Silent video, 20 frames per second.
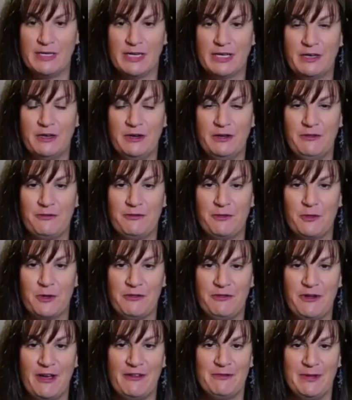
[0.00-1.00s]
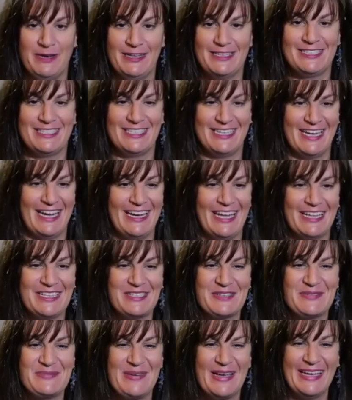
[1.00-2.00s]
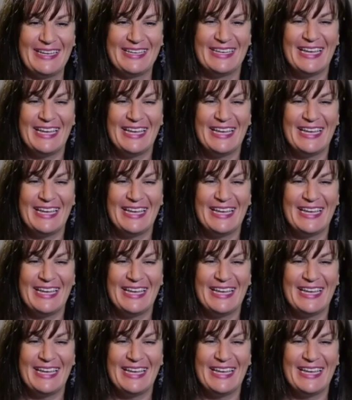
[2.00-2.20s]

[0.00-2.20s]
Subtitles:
good. 45 minutes today. Not too bad.